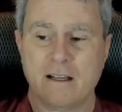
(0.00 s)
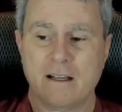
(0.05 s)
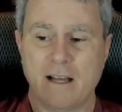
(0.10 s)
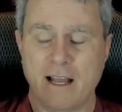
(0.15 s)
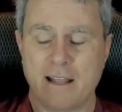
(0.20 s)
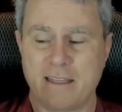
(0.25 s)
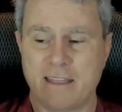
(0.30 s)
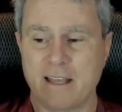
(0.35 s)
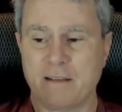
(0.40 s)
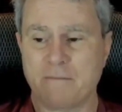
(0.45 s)

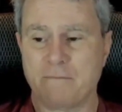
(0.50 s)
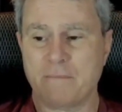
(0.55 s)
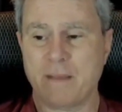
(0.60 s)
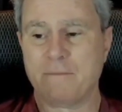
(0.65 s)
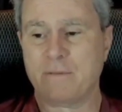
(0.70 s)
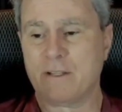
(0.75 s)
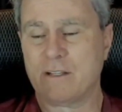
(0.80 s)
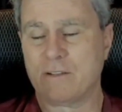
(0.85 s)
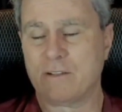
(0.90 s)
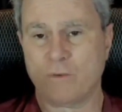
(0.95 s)
I think
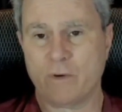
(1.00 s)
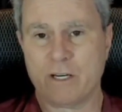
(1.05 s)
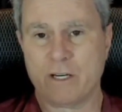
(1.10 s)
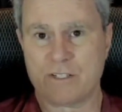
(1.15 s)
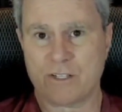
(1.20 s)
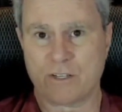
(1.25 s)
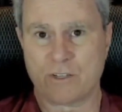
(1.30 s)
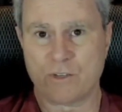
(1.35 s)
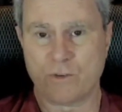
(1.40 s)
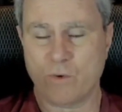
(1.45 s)
maybe the
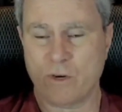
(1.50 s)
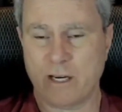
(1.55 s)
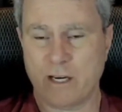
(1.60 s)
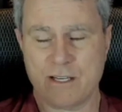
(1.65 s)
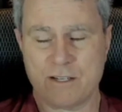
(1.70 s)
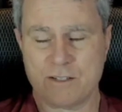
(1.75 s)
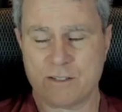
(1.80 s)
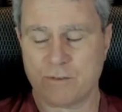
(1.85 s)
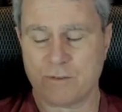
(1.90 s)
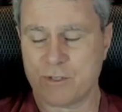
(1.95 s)
2620
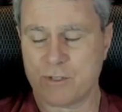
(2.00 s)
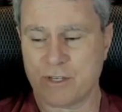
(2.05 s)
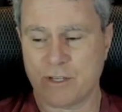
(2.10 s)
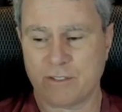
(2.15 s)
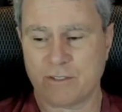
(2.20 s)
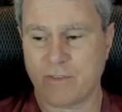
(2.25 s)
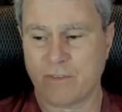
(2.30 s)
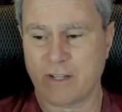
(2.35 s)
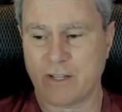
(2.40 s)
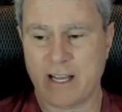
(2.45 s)
is a
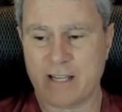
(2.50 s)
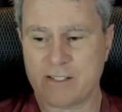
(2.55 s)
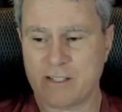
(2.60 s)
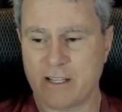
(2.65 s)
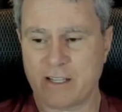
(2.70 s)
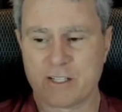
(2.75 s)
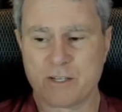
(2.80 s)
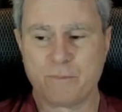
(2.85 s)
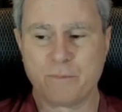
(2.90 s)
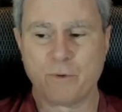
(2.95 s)
result of the last
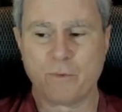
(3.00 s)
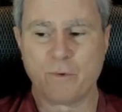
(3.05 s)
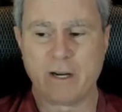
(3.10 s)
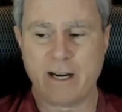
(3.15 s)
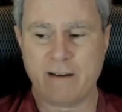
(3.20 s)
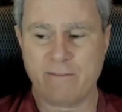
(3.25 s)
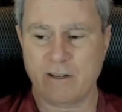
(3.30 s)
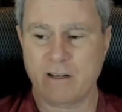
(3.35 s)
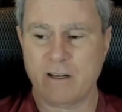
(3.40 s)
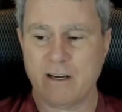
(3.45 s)
election, but
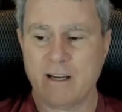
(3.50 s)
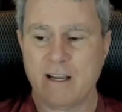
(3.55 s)
whatever.